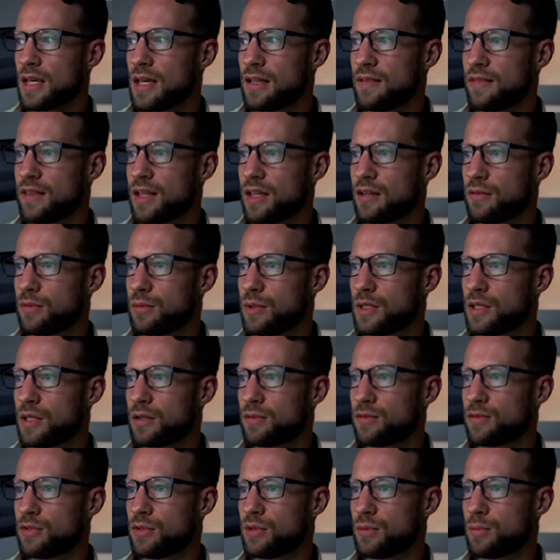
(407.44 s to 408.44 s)
And then if we
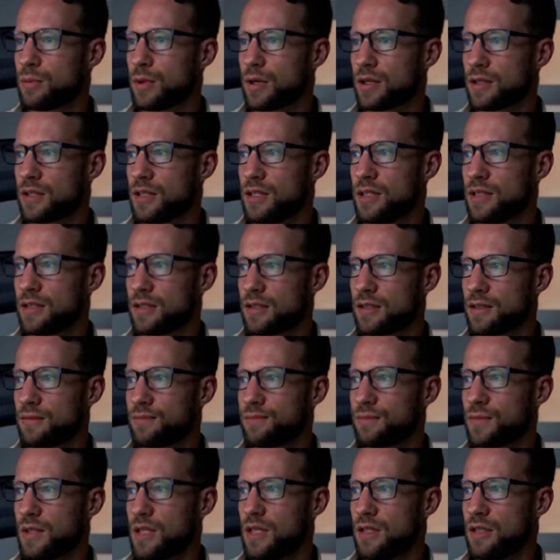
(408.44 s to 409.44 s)
go to the part here,
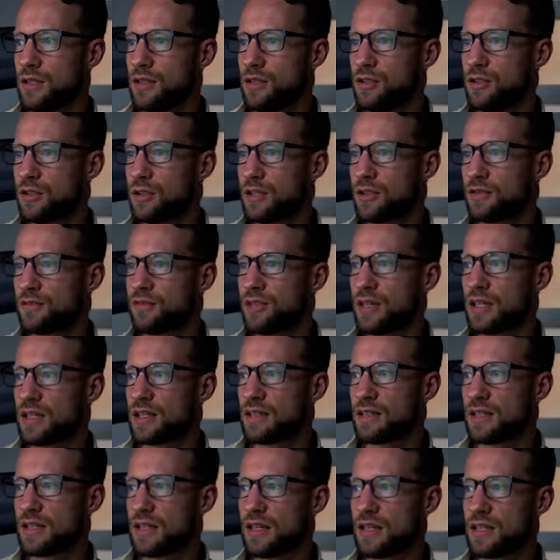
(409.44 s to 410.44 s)
you can
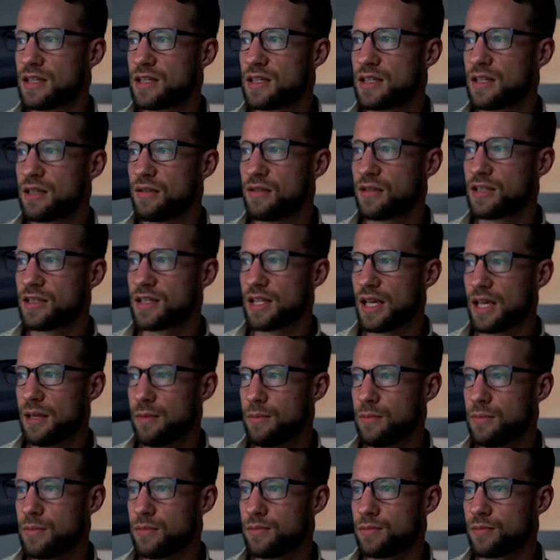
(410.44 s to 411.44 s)
find that it's still the
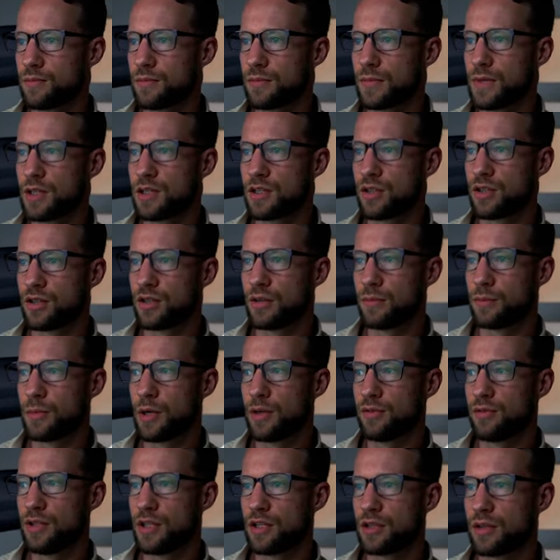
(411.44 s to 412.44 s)
same. So the
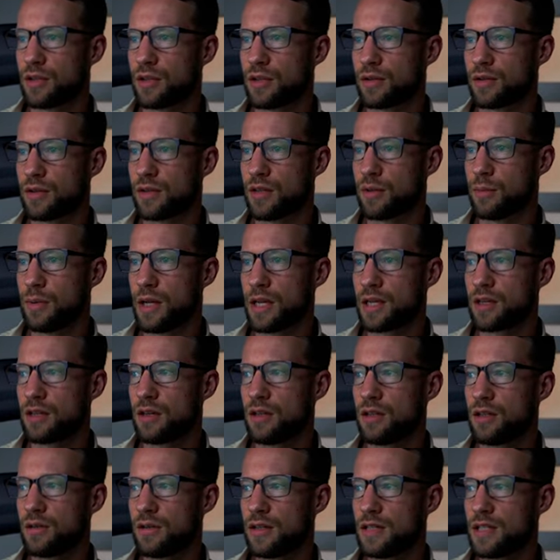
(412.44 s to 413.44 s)
multicolor and the black
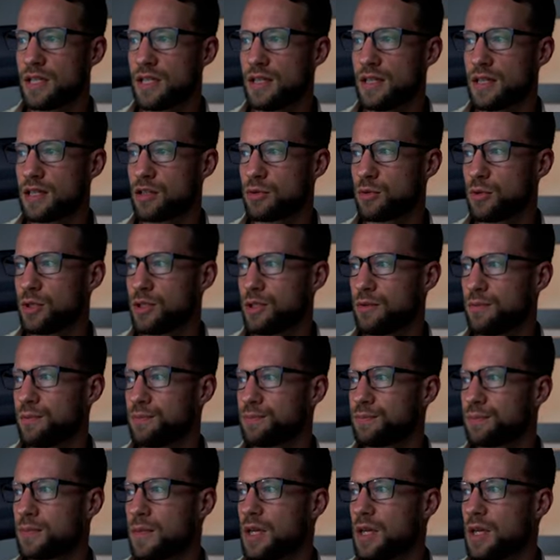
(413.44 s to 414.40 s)
color is index one.